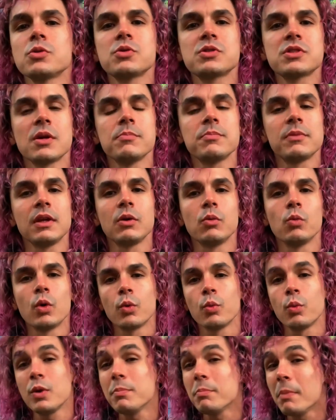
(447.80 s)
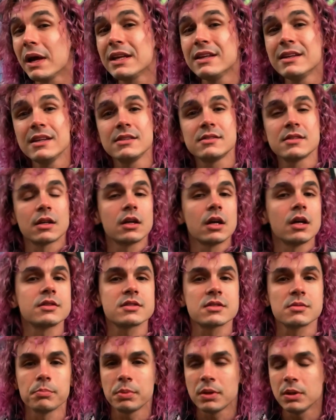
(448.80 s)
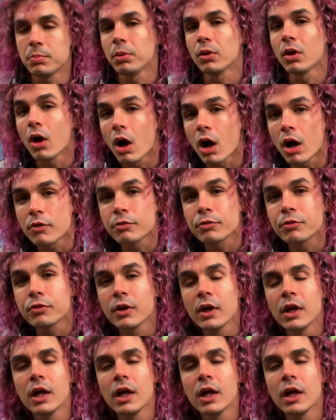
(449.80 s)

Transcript: something where we might need to cut some people off.